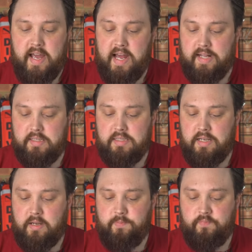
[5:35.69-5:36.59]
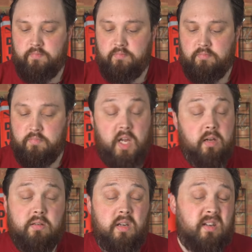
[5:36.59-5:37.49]
And
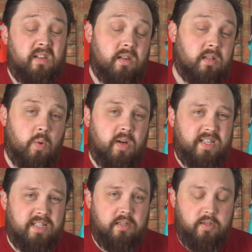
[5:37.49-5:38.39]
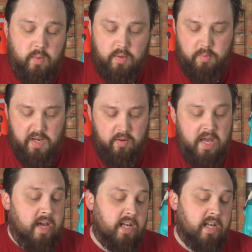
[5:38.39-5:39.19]
yeah, it's quite easy to swap them out.